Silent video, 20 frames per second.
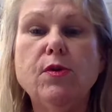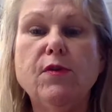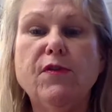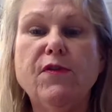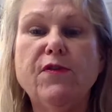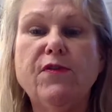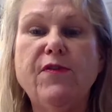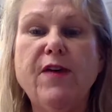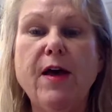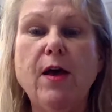
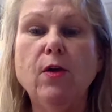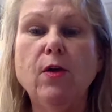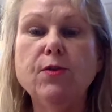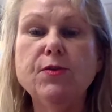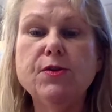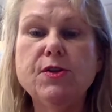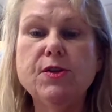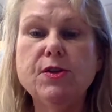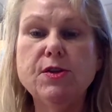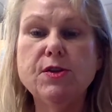
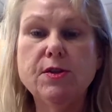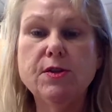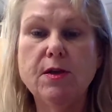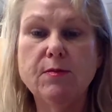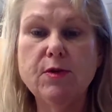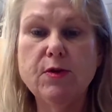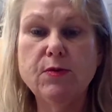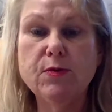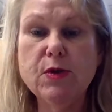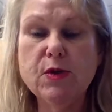felt, I'm
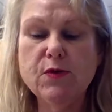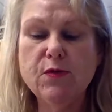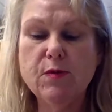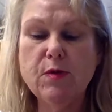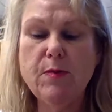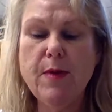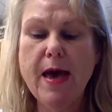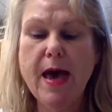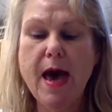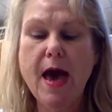doing this from the
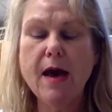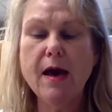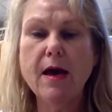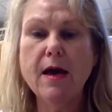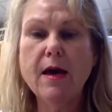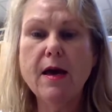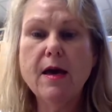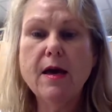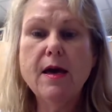back,